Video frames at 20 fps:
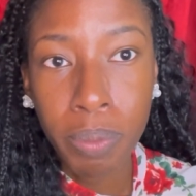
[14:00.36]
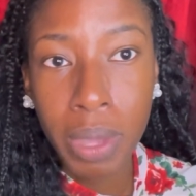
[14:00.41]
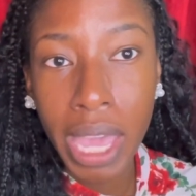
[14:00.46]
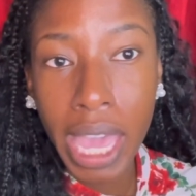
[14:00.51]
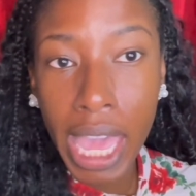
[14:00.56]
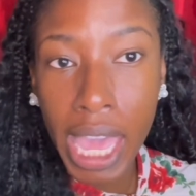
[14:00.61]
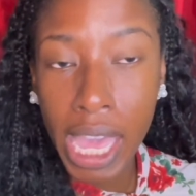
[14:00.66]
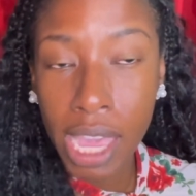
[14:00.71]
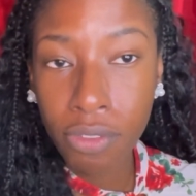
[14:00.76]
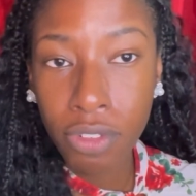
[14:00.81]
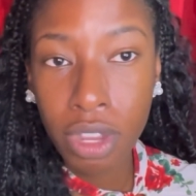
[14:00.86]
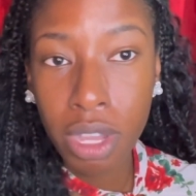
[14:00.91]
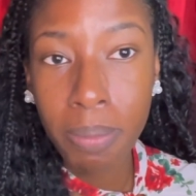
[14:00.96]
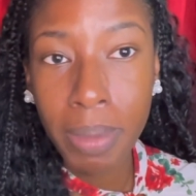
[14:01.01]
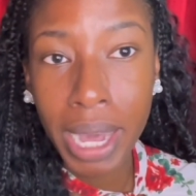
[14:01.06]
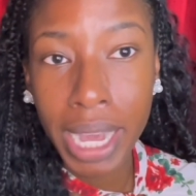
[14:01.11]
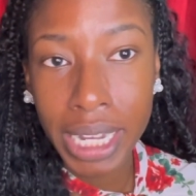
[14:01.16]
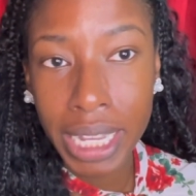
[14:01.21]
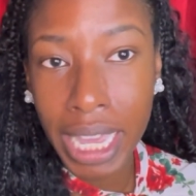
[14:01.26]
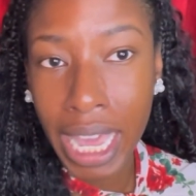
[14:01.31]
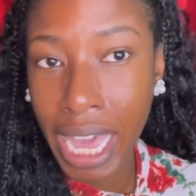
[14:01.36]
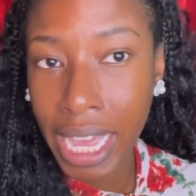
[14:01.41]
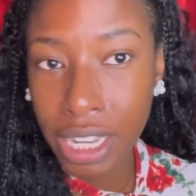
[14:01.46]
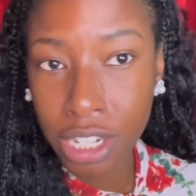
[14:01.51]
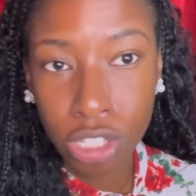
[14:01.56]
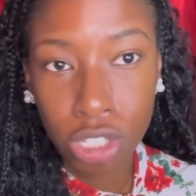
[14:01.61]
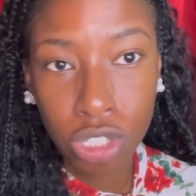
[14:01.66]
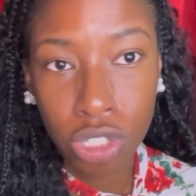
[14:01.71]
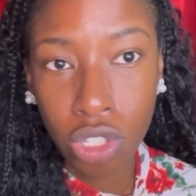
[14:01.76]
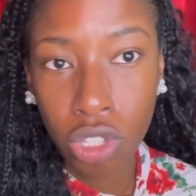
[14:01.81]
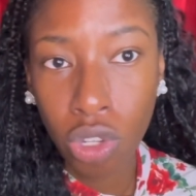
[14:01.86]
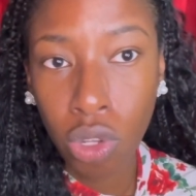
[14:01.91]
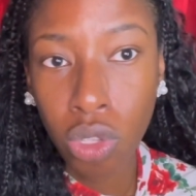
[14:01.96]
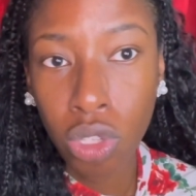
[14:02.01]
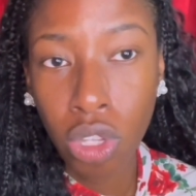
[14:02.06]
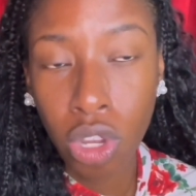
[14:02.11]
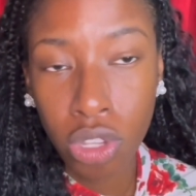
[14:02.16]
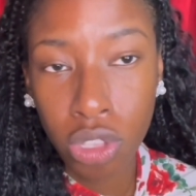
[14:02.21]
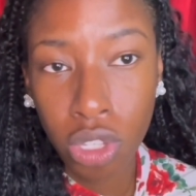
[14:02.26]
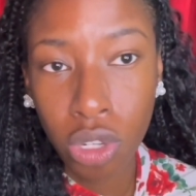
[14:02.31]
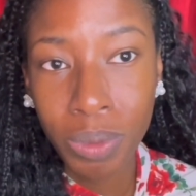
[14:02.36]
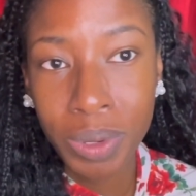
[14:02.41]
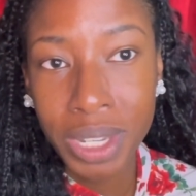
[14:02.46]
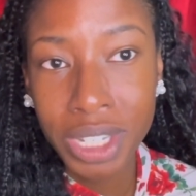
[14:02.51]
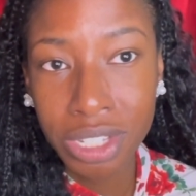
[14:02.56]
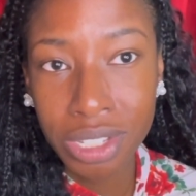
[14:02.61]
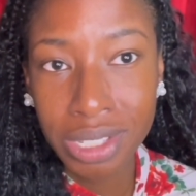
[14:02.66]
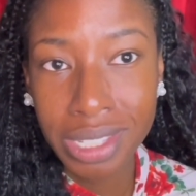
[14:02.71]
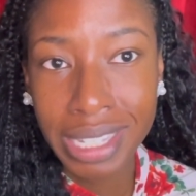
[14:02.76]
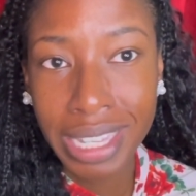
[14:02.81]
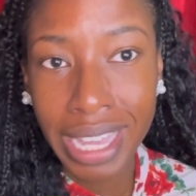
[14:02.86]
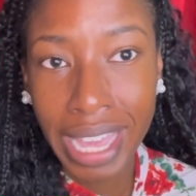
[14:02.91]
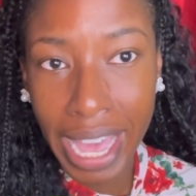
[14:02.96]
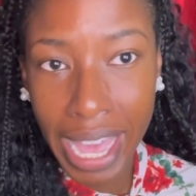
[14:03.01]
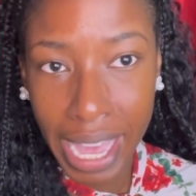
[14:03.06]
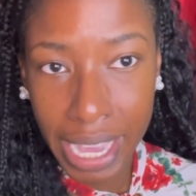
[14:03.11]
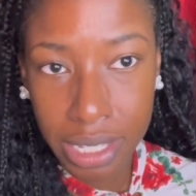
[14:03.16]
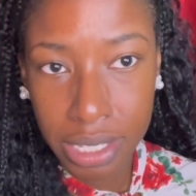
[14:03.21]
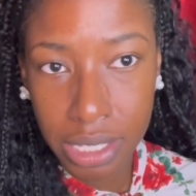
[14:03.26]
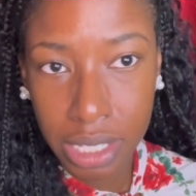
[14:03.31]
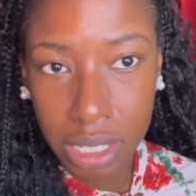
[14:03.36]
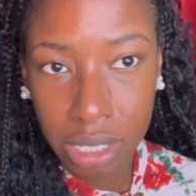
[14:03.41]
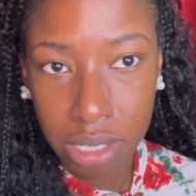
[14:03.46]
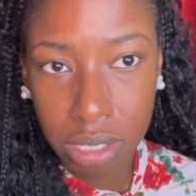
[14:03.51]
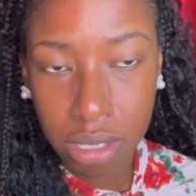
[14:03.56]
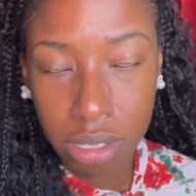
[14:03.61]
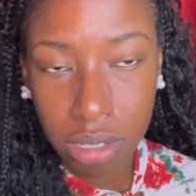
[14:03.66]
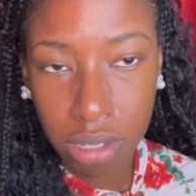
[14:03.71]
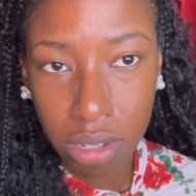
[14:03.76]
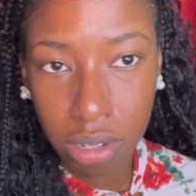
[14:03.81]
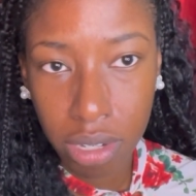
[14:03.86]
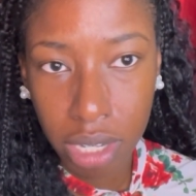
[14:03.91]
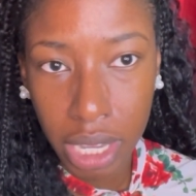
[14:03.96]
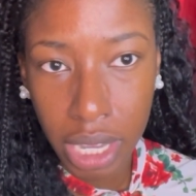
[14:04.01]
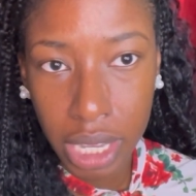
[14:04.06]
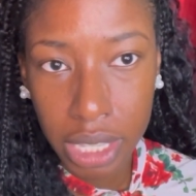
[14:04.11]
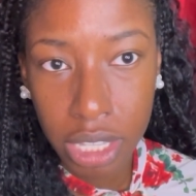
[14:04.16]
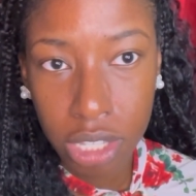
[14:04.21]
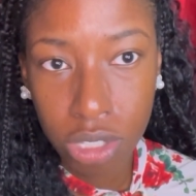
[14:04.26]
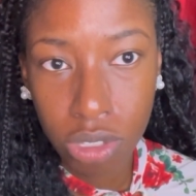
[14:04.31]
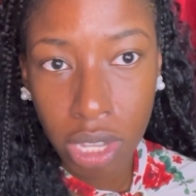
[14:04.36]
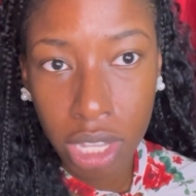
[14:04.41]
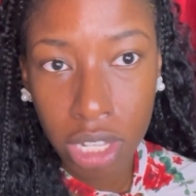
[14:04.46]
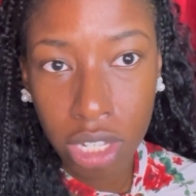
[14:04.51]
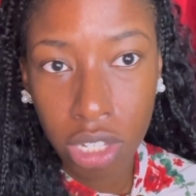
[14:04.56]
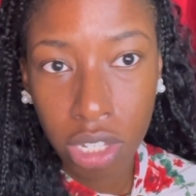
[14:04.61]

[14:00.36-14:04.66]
everybody had to still learn the Regency accents. Okay? They still had to